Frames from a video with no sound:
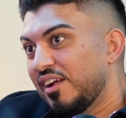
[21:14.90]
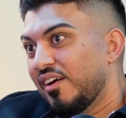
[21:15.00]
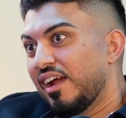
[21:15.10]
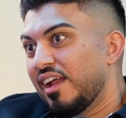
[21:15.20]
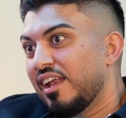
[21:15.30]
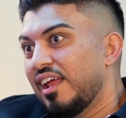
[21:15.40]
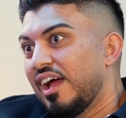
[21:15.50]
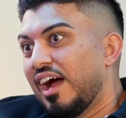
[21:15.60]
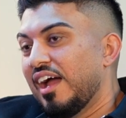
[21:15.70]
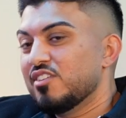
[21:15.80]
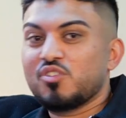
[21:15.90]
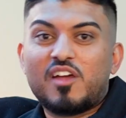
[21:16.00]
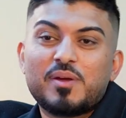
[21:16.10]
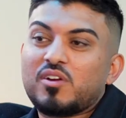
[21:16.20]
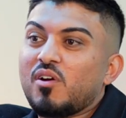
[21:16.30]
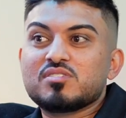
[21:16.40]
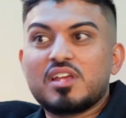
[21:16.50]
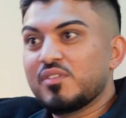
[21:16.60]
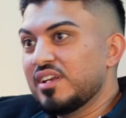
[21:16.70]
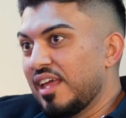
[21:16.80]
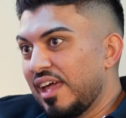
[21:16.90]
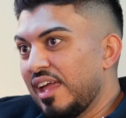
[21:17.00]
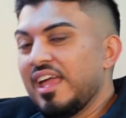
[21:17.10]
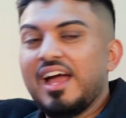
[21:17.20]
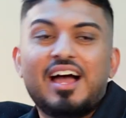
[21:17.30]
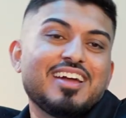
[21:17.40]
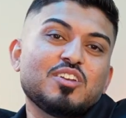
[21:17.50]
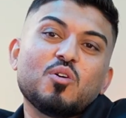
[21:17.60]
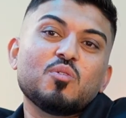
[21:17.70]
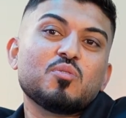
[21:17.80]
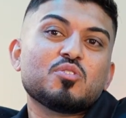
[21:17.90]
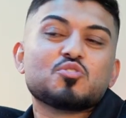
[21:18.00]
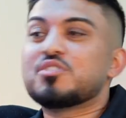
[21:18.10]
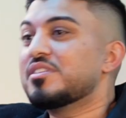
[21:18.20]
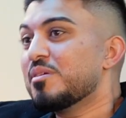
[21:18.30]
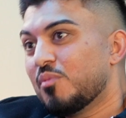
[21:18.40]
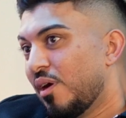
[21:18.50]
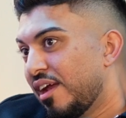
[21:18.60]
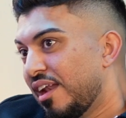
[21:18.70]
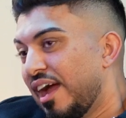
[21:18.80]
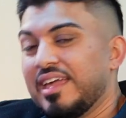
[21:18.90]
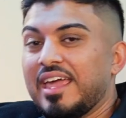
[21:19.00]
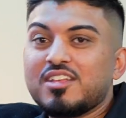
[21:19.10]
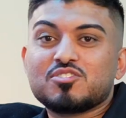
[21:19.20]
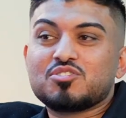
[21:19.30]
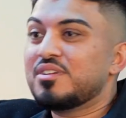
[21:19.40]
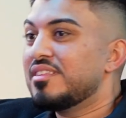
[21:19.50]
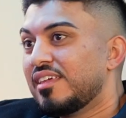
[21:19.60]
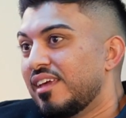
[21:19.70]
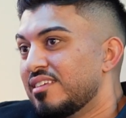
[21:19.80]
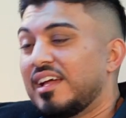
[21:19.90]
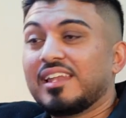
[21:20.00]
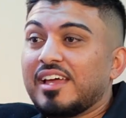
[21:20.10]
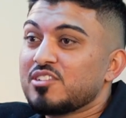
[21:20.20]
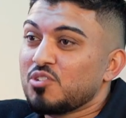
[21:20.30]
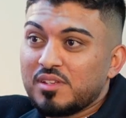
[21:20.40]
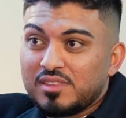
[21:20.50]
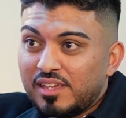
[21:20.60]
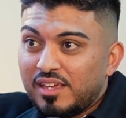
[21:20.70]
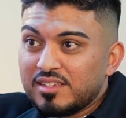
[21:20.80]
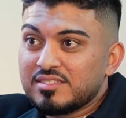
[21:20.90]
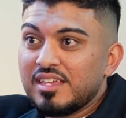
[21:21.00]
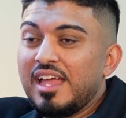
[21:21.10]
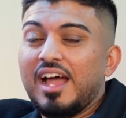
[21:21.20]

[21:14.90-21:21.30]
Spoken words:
right? I drive my cars every day. I don't treat them right. I hate certain things. I like certain things.